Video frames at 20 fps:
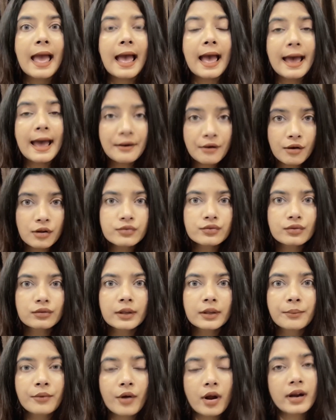and also
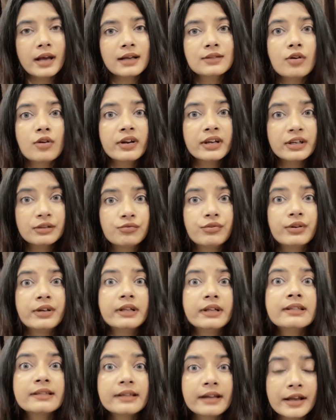the products or
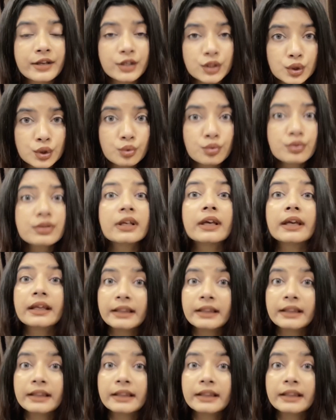ingredients that I use,